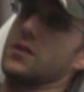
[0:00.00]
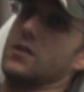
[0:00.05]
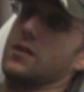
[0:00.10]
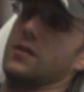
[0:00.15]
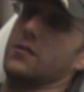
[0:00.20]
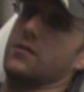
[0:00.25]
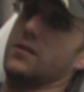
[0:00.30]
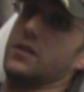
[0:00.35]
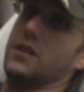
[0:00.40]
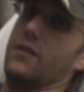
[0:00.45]
they're
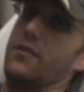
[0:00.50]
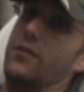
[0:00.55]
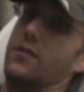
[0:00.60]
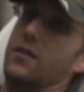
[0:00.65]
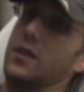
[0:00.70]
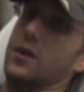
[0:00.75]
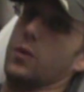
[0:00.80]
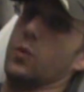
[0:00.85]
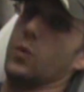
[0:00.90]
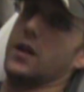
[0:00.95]

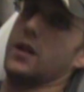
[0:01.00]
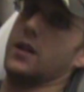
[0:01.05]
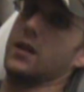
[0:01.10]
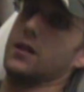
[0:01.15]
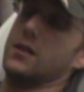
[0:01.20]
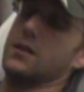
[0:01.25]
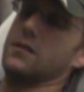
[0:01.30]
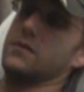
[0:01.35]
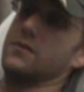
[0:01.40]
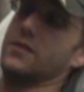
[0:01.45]
definitely
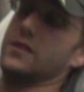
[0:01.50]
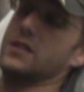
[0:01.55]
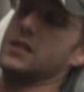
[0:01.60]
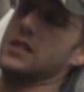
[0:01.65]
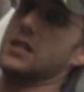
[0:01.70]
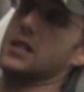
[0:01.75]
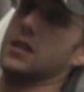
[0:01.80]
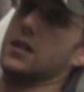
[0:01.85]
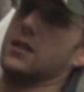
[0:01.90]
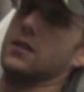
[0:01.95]
weakened and
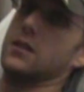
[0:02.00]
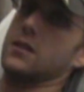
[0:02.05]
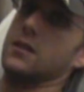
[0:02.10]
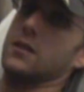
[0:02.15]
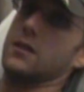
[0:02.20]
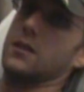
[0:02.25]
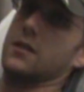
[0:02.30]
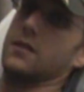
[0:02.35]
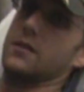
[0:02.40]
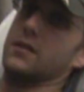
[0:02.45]
fatigued.
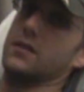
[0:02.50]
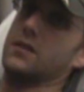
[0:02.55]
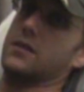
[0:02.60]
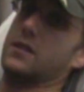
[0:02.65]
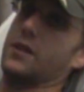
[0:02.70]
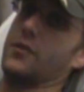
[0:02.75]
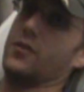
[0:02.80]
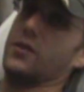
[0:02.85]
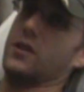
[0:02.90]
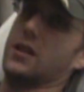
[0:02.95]
They're
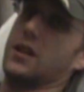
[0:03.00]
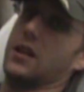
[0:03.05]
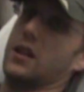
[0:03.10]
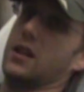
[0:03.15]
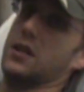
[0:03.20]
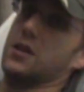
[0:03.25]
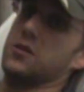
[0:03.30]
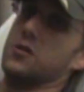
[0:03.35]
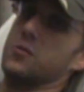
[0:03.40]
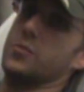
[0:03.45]
definitely not
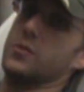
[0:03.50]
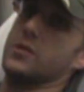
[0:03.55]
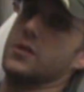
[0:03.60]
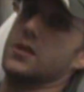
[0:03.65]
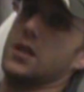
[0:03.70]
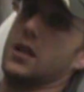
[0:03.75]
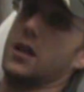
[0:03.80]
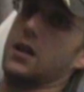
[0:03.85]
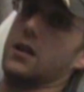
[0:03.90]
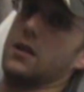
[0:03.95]

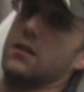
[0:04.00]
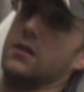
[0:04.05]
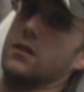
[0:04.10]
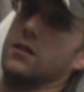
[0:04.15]
100%.